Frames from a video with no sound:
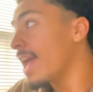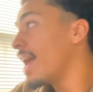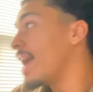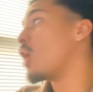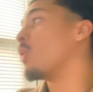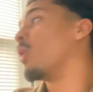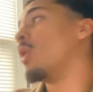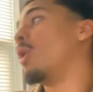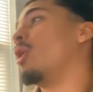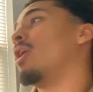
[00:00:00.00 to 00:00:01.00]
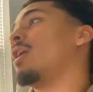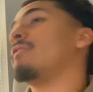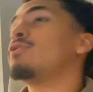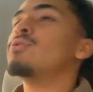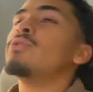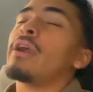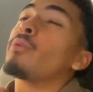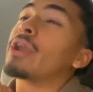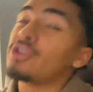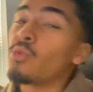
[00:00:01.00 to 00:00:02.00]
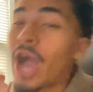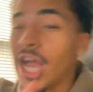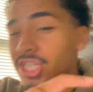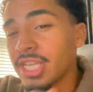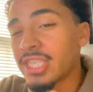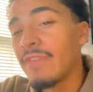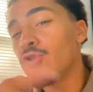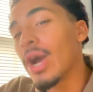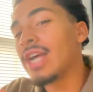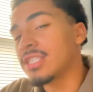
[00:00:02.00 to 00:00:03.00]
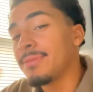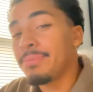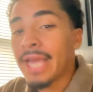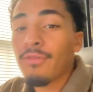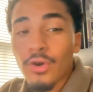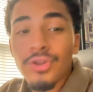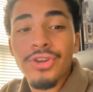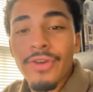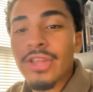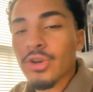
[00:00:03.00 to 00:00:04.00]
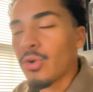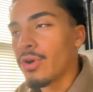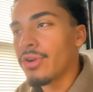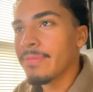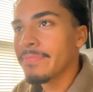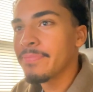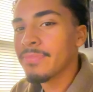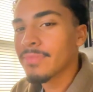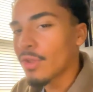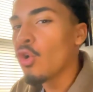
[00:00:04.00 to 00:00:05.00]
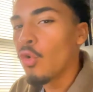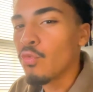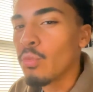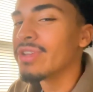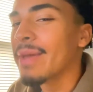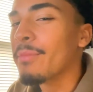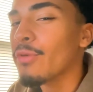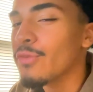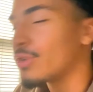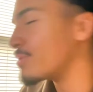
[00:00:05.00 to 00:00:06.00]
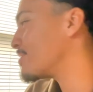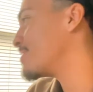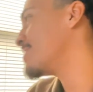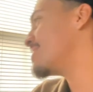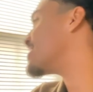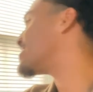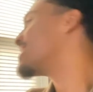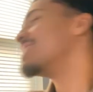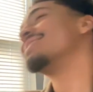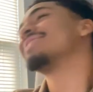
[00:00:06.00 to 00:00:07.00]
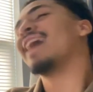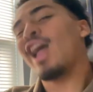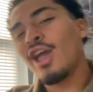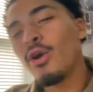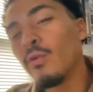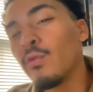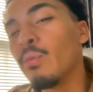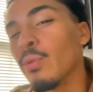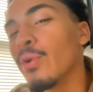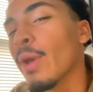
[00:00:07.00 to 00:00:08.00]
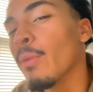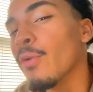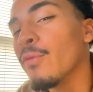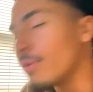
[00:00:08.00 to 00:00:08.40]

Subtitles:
Yo, when you watch this, if you got CPI rolling around the corner, full port that motherfucker. Just full port that motherfucker.